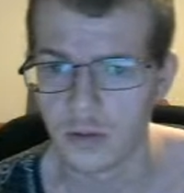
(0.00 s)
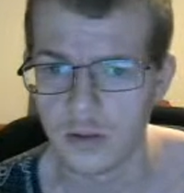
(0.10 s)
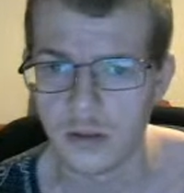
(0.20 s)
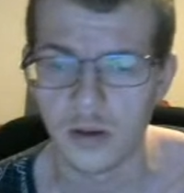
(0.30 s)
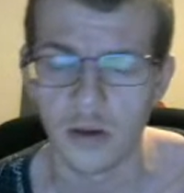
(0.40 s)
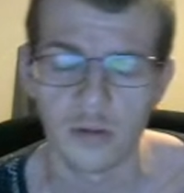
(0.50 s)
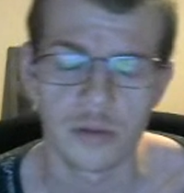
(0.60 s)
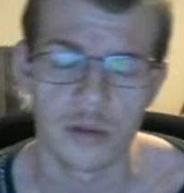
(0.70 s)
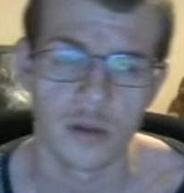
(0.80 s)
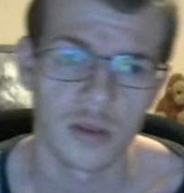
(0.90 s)
it
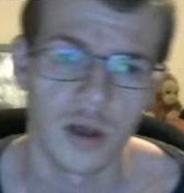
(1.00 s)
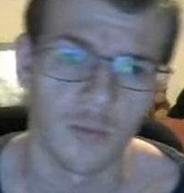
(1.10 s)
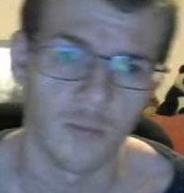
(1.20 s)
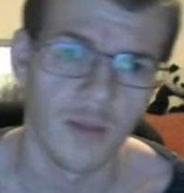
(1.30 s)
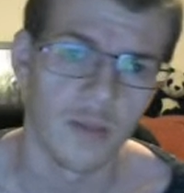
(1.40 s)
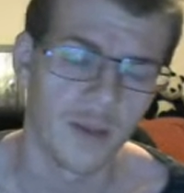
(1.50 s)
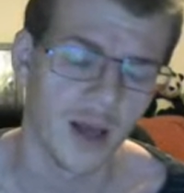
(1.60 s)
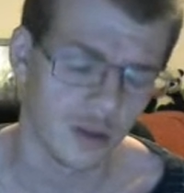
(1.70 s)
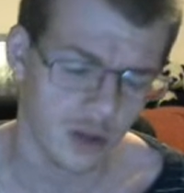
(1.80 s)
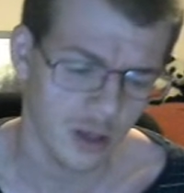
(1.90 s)
turned out when the
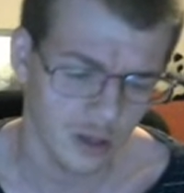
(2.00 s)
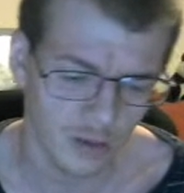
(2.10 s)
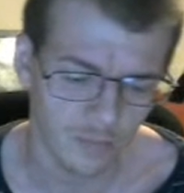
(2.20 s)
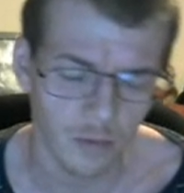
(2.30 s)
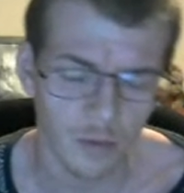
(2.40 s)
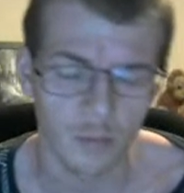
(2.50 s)
match ended that